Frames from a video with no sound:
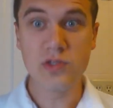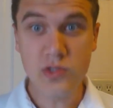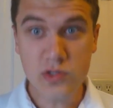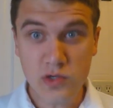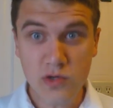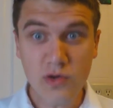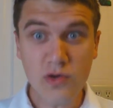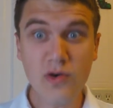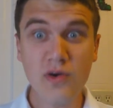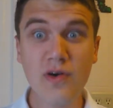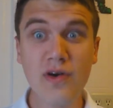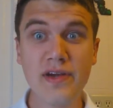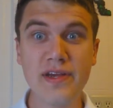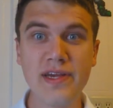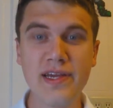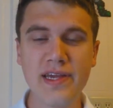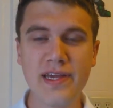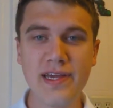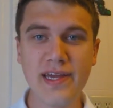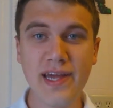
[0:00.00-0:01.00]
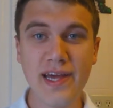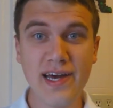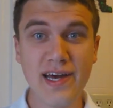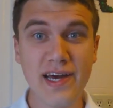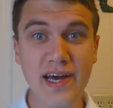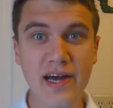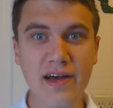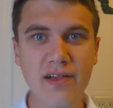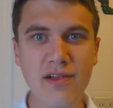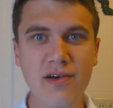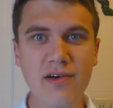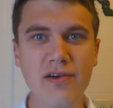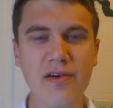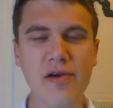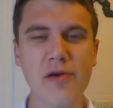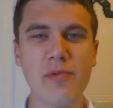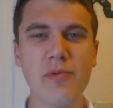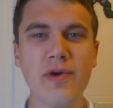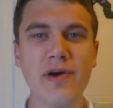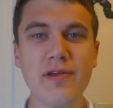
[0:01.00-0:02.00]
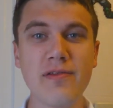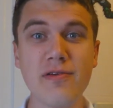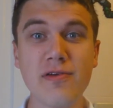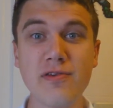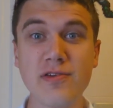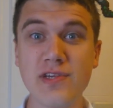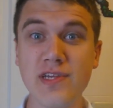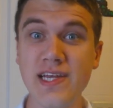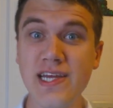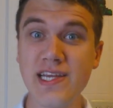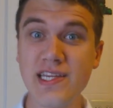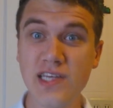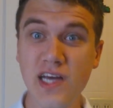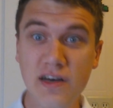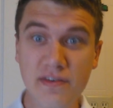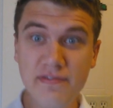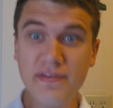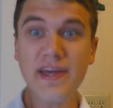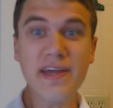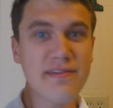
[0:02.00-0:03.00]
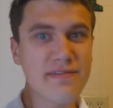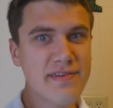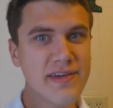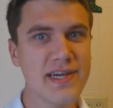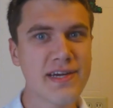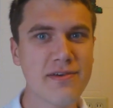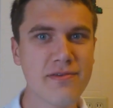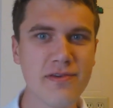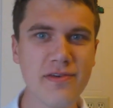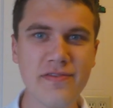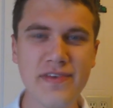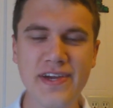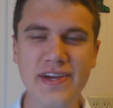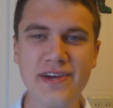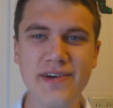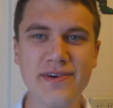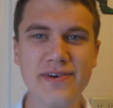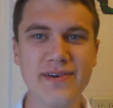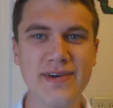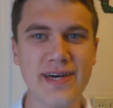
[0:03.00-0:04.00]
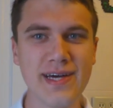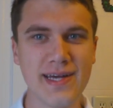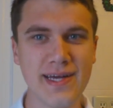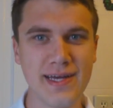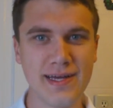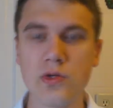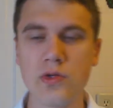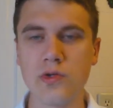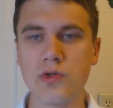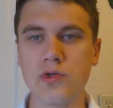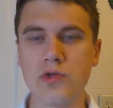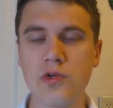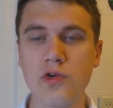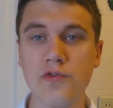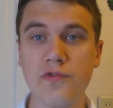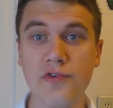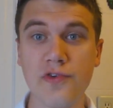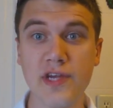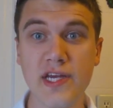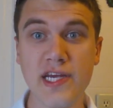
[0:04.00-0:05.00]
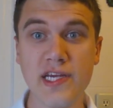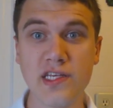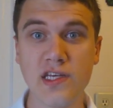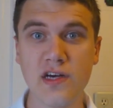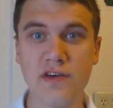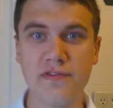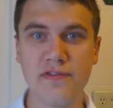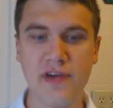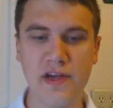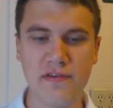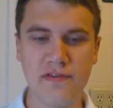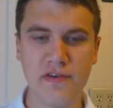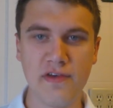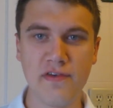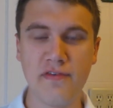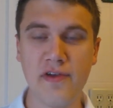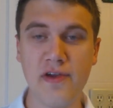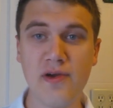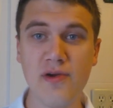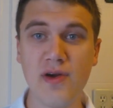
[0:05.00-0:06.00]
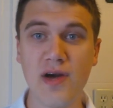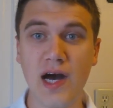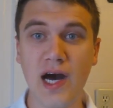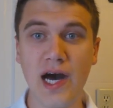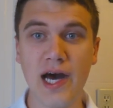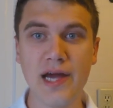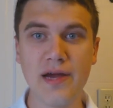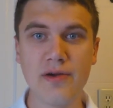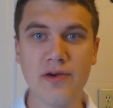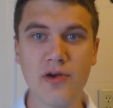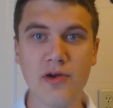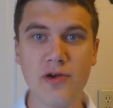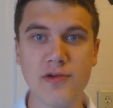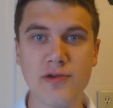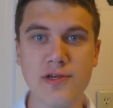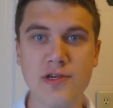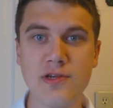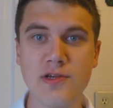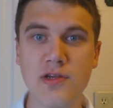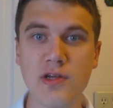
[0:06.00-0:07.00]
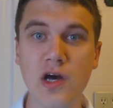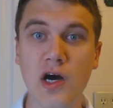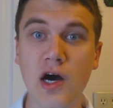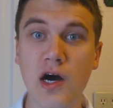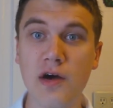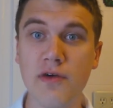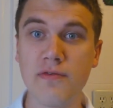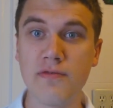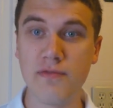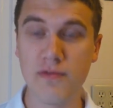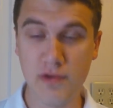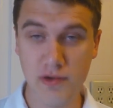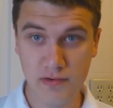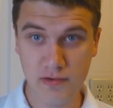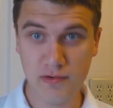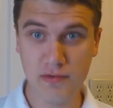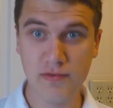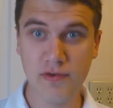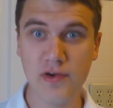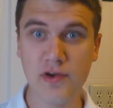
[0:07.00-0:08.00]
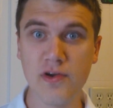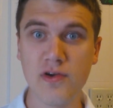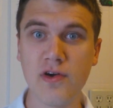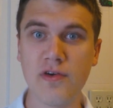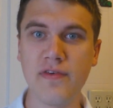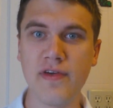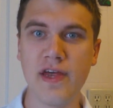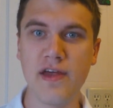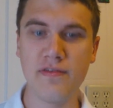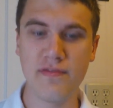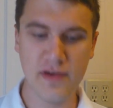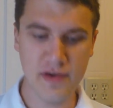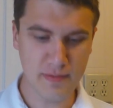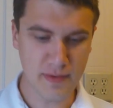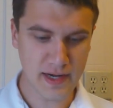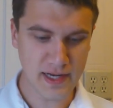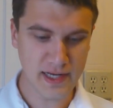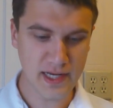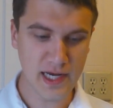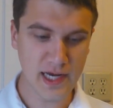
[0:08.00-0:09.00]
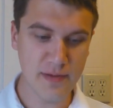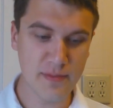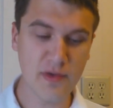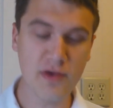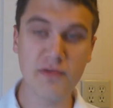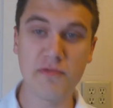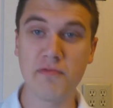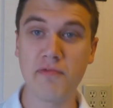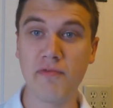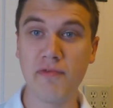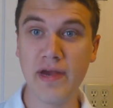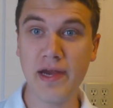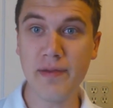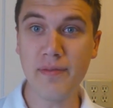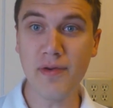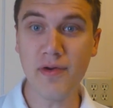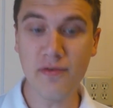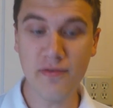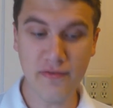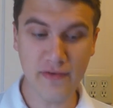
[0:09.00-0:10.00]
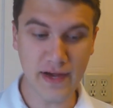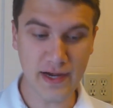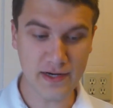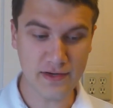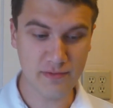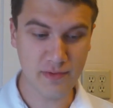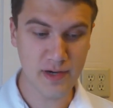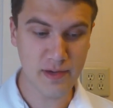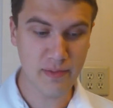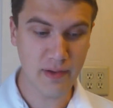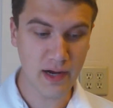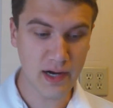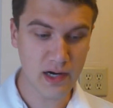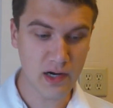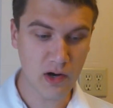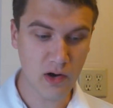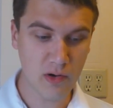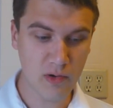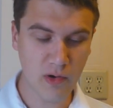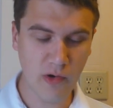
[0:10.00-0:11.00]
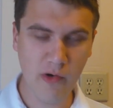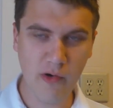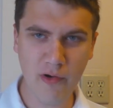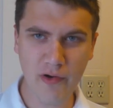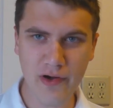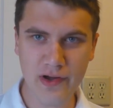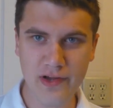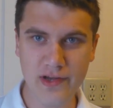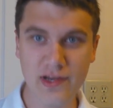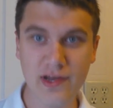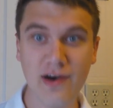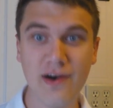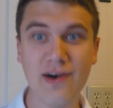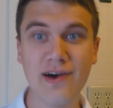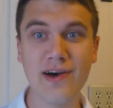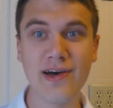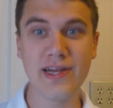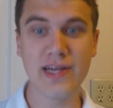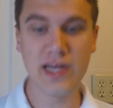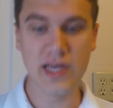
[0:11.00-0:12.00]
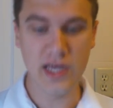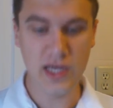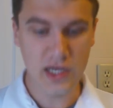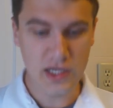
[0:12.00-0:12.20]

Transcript: So, yeah, hello everyone, look today's Fanfic review. So for today's Fanfic review, I'm going to review a fanfic by the name of Rainbow Factory by Aurora Dawn.